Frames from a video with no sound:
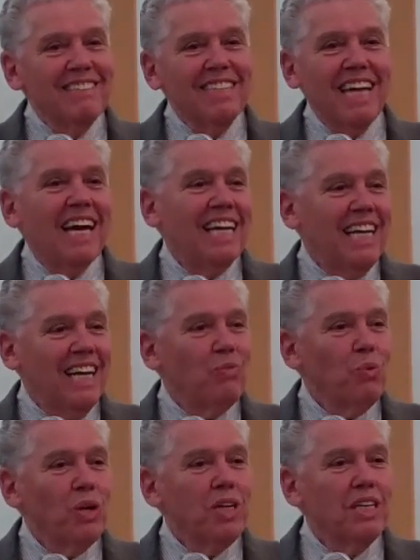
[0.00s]
God at
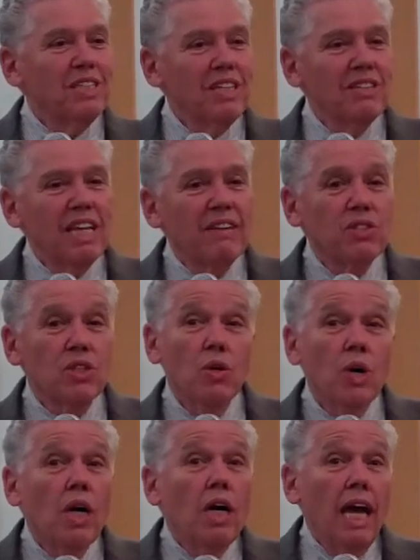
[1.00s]
work in their life.
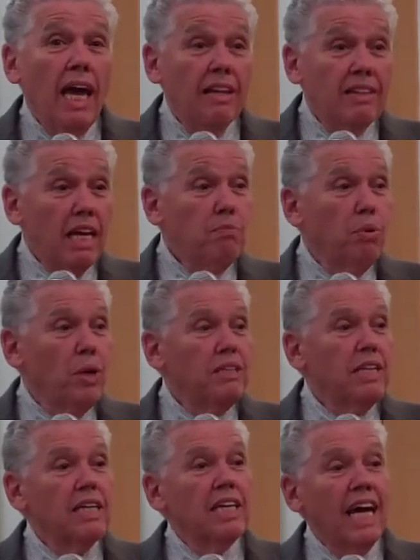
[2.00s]
So at that point,
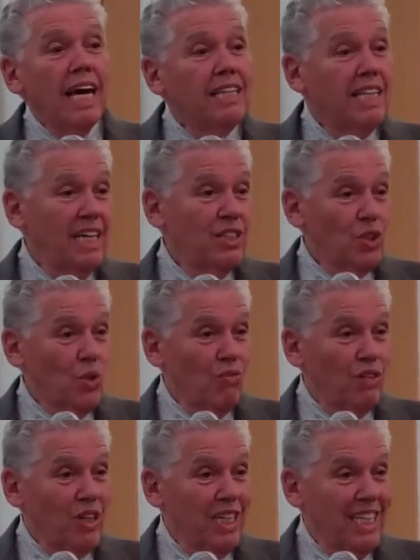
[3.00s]
then God takes
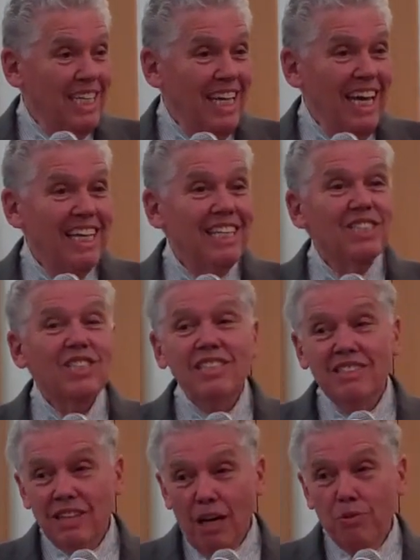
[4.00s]
over, and it's
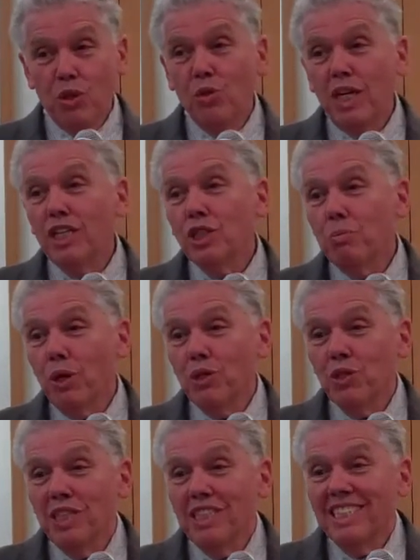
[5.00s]
up to each
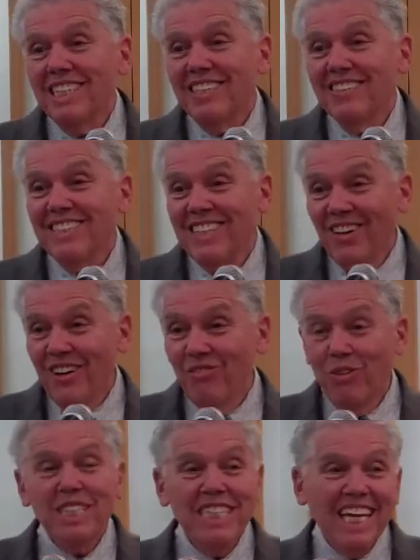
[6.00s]
person to, you know, of
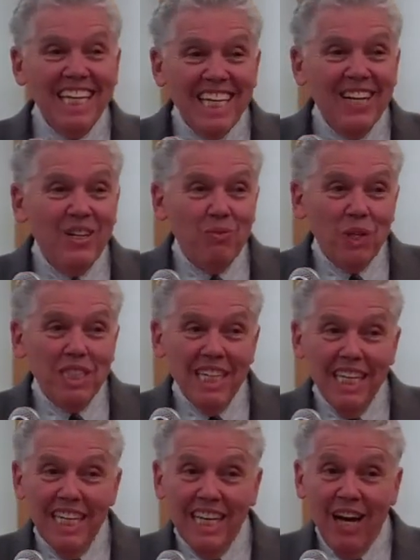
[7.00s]
what they hear and what
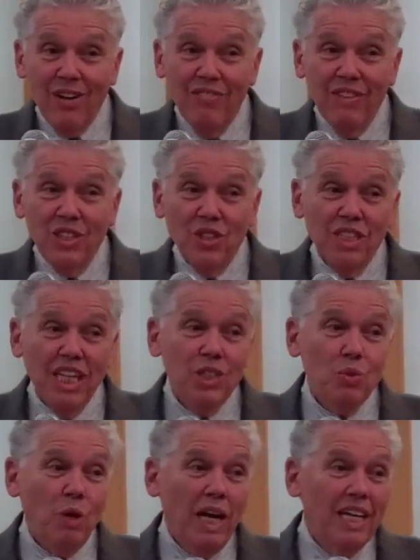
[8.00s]
they get out of it. So
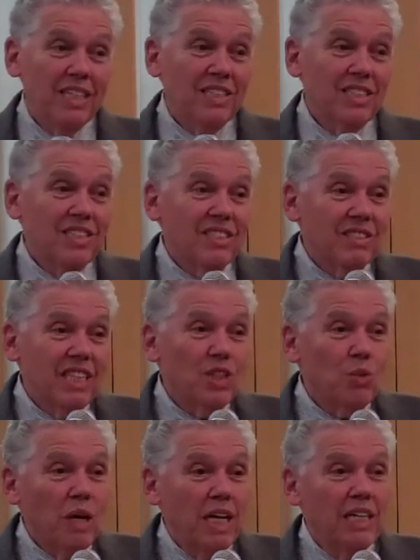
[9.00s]
that's why it's
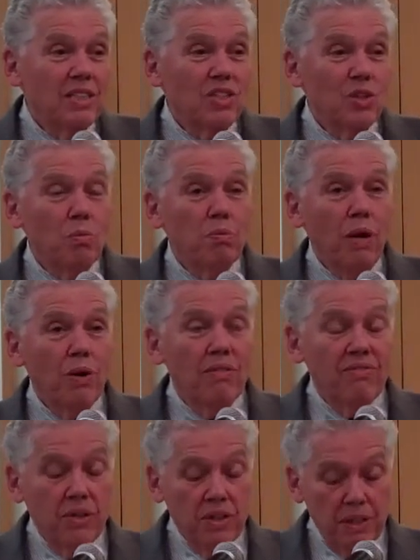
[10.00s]
so
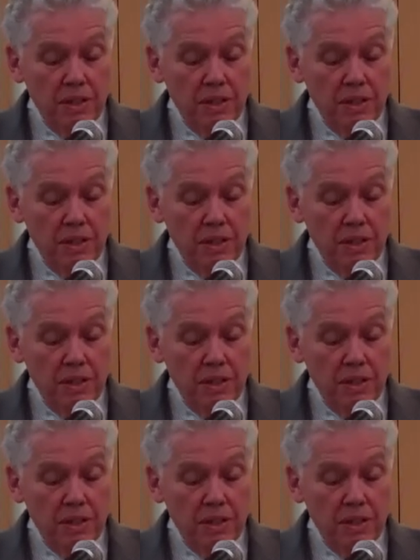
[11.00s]
powerful.